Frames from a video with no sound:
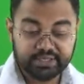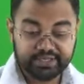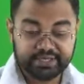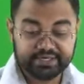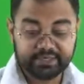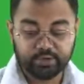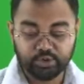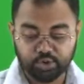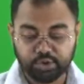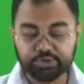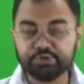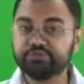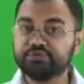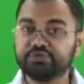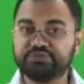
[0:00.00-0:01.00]
in a
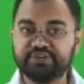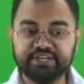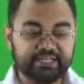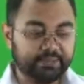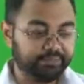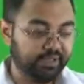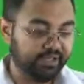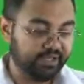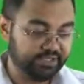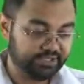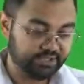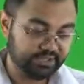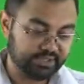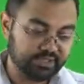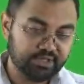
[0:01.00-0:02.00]
lot of different
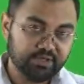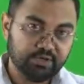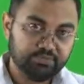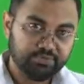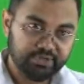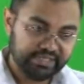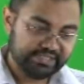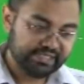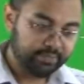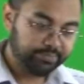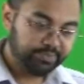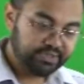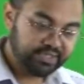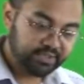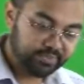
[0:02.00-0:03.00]
applications. For
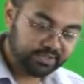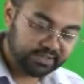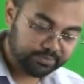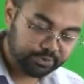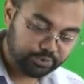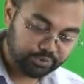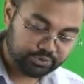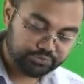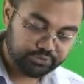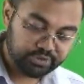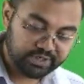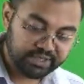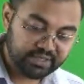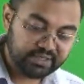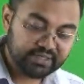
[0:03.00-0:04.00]
example, they become
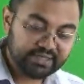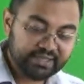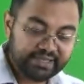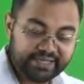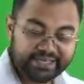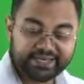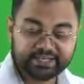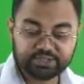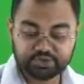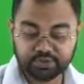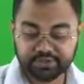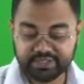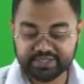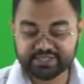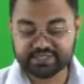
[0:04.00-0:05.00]
useful in
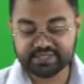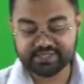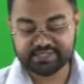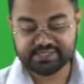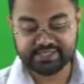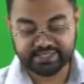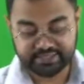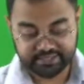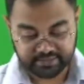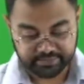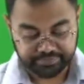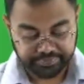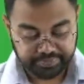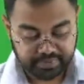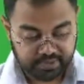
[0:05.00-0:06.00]
electronics sector.
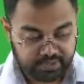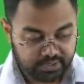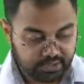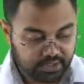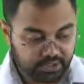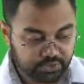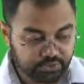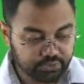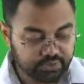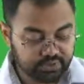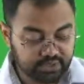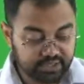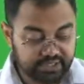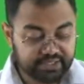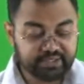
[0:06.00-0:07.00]
So
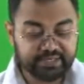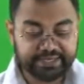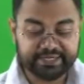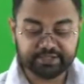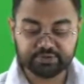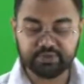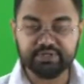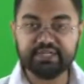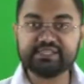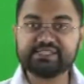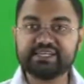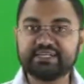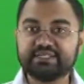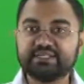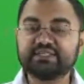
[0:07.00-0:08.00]
in electronics
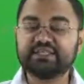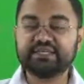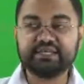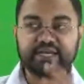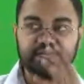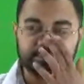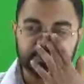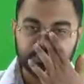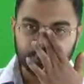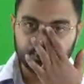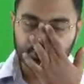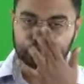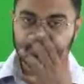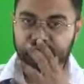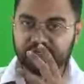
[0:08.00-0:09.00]
sector, they can be
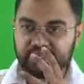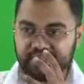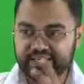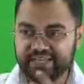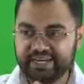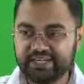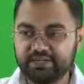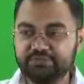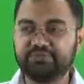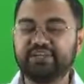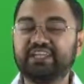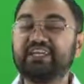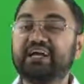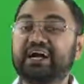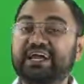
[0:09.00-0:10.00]
used to create
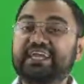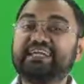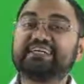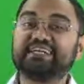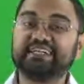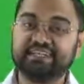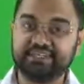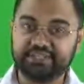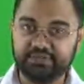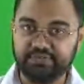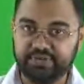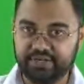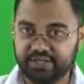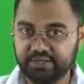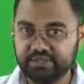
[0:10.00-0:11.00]
very high
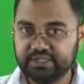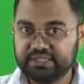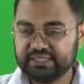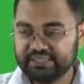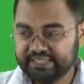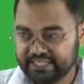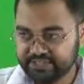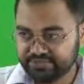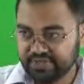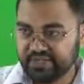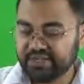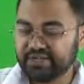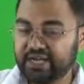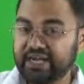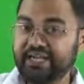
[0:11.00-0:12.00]
conductivity. That's
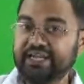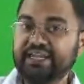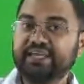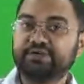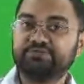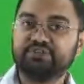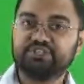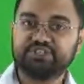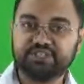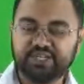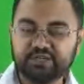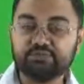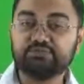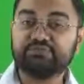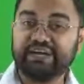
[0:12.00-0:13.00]
why highly
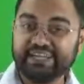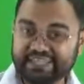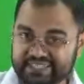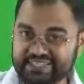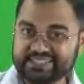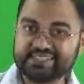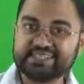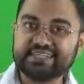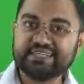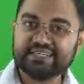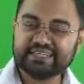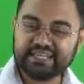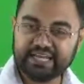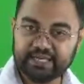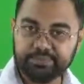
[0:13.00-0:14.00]
efficient wires
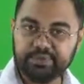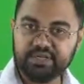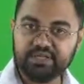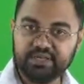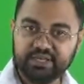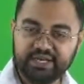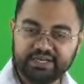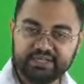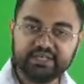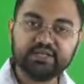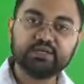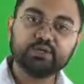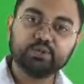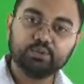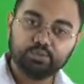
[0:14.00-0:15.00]
can be
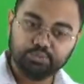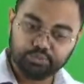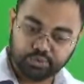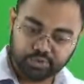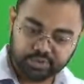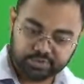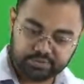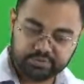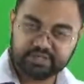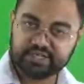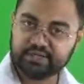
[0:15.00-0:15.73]
created, or